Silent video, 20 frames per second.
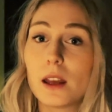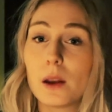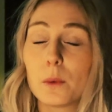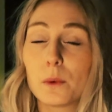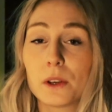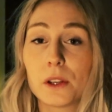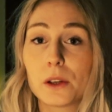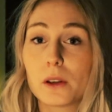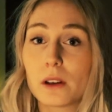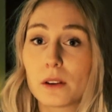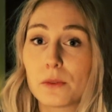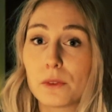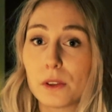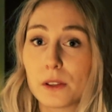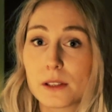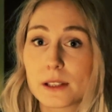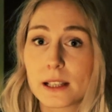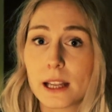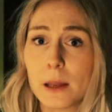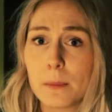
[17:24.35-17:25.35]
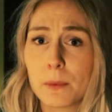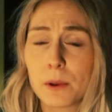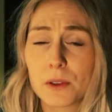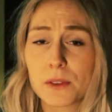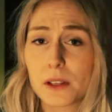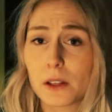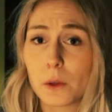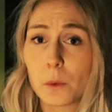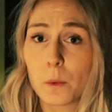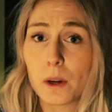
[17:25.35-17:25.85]
when you're gonna fall asleep, because
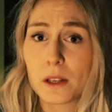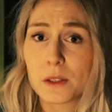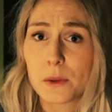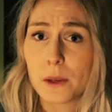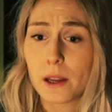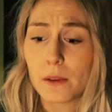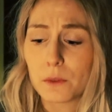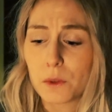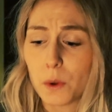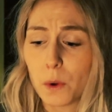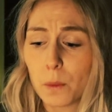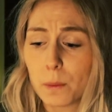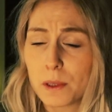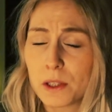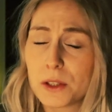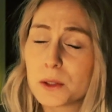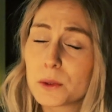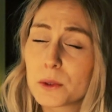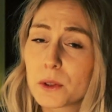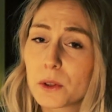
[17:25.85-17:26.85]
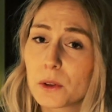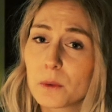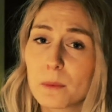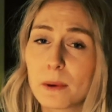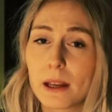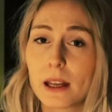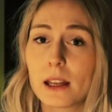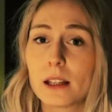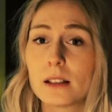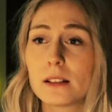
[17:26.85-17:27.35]
otherwise you have to open YouTube.
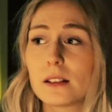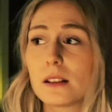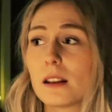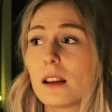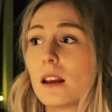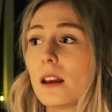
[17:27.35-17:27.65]
And